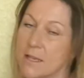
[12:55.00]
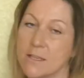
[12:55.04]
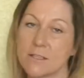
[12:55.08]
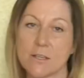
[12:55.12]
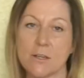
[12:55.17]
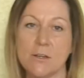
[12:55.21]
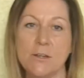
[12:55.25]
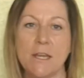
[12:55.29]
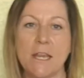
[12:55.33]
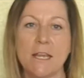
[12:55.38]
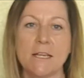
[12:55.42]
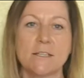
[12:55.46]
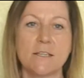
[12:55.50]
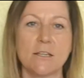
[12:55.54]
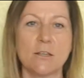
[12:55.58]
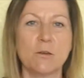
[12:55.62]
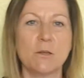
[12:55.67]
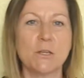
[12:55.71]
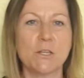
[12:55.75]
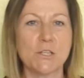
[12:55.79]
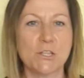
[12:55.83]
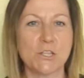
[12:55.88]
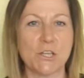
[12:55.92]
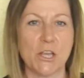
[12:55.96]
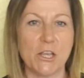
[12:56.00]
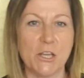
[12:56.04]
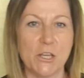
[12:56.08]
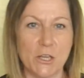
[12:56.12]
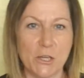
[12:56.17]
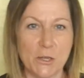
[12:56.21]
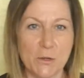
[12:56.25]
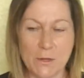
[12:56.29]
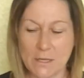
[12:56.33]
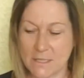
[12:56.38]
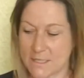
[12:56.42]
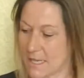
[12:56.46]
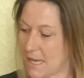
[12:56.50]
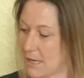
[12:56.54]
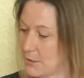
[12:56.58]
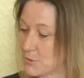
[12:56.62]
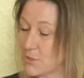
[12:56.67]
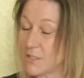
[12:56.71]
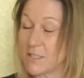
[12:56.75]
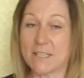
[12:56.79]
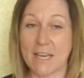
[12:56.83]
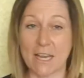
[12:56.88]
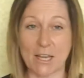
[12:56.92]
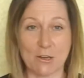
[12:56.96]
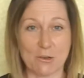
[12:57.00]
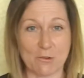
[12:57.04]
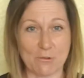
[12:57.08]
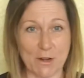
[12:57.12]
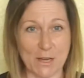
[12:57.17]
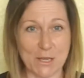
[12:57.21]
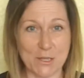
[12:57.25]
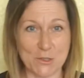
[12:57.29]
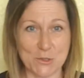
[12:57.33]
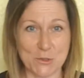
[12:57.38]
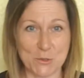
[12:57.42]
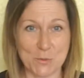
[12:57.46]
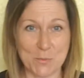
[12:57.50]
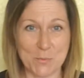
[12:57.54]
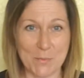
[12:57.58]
So next thing I'm going to show you is how to decorate your